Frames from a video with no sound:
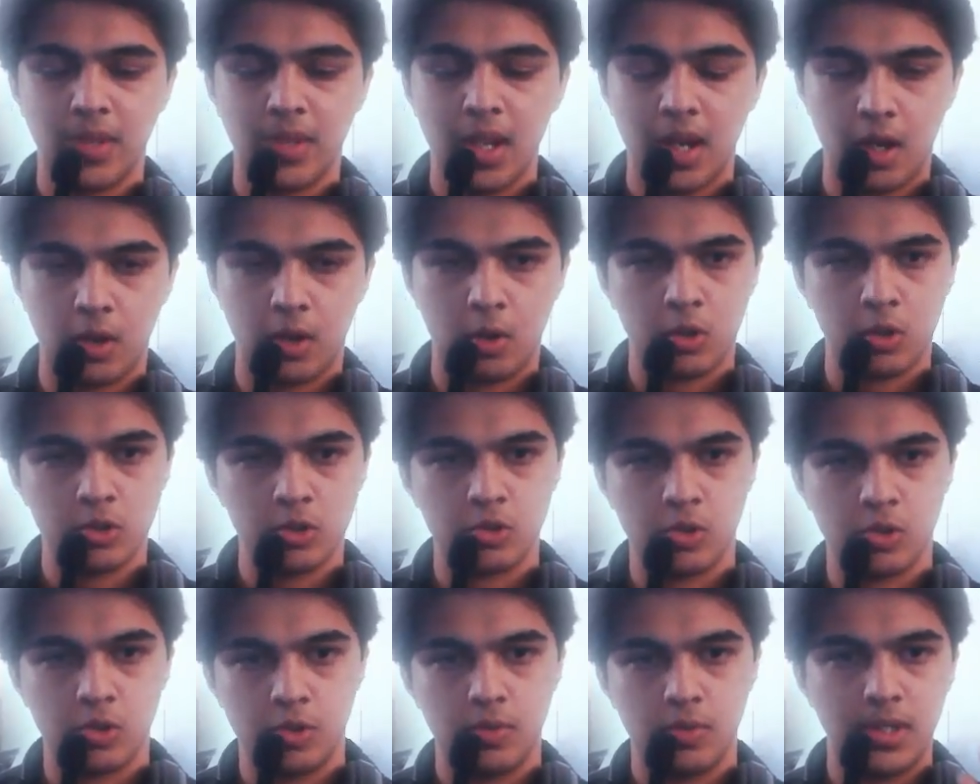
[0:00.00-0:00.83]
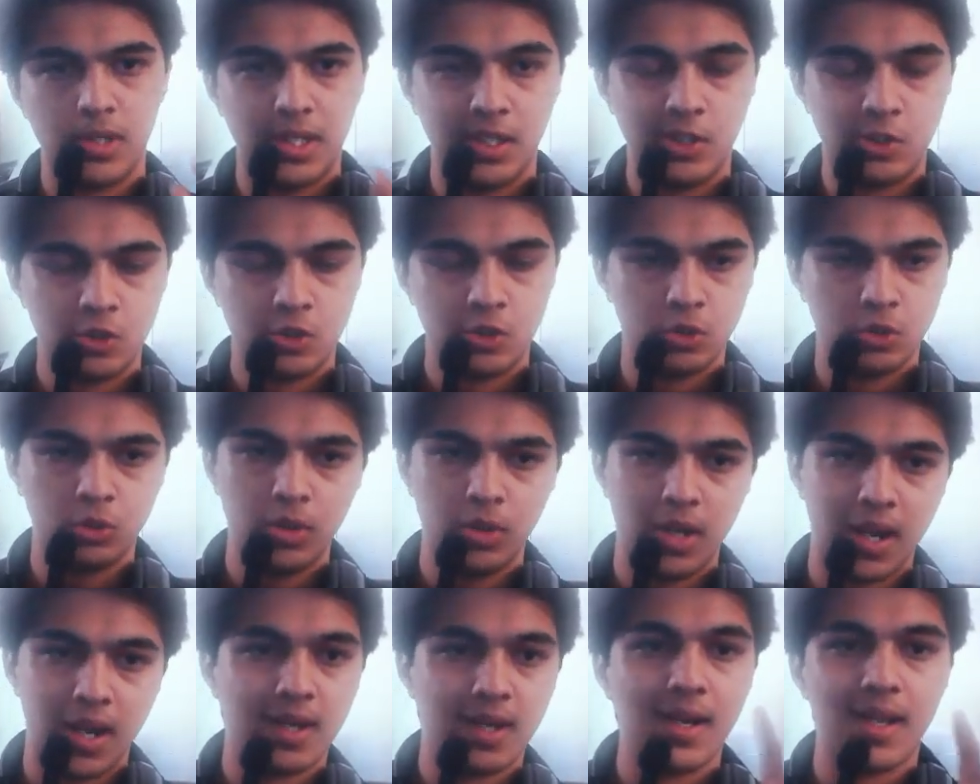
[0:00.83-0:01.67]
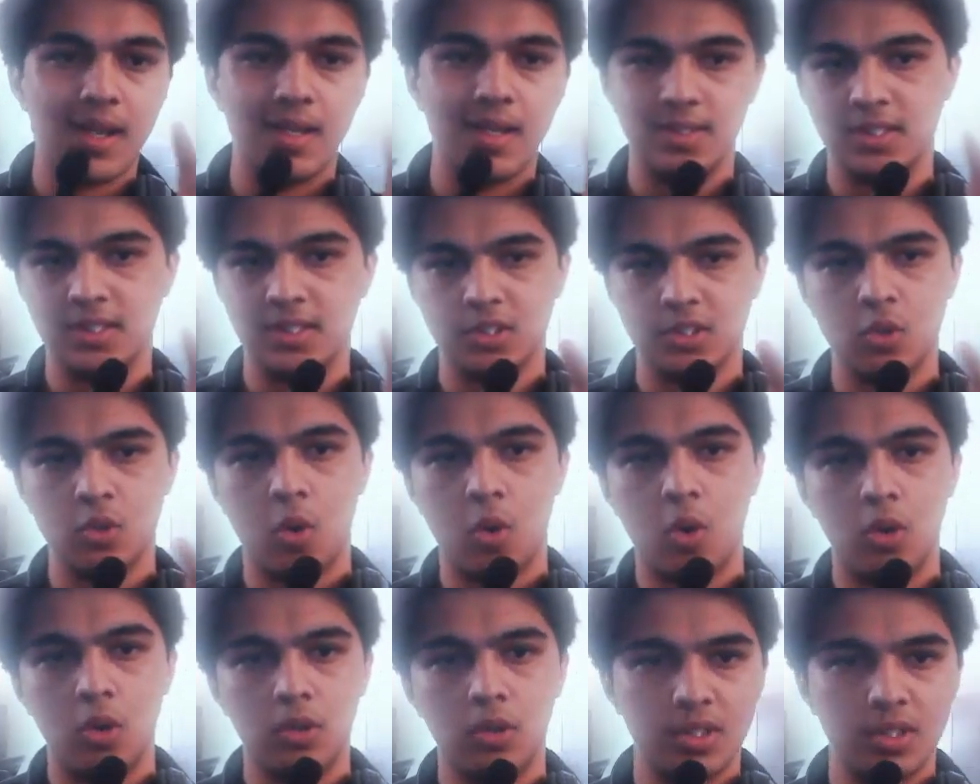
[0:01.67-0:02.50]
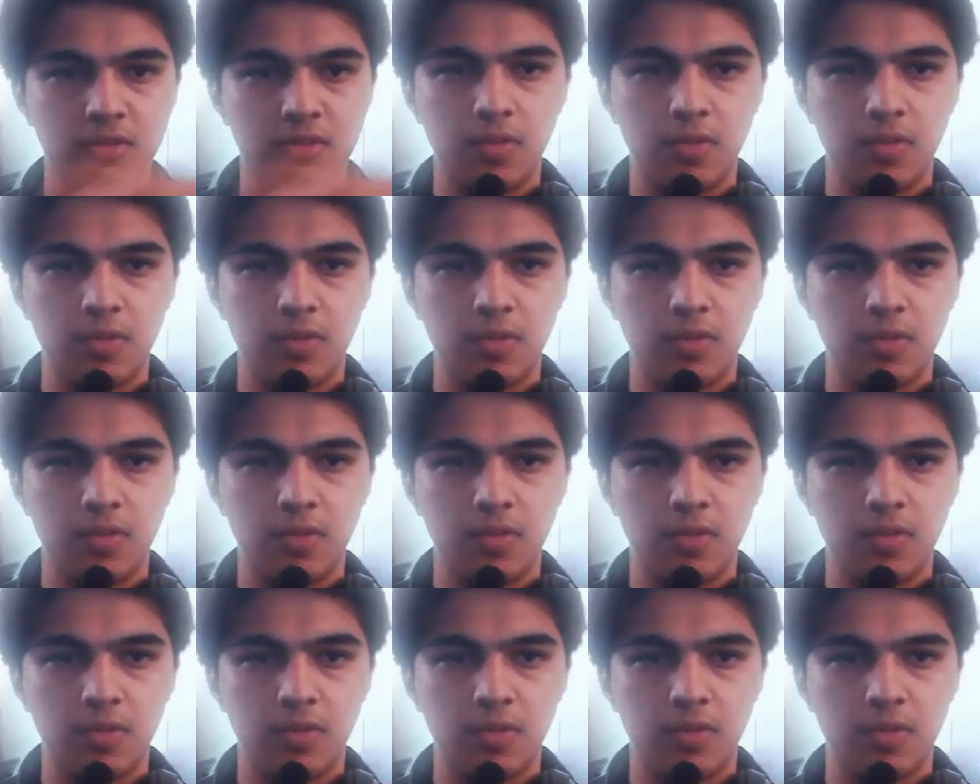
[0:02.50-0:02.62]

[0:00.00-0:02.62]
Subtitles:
And also, you will need to analyze all this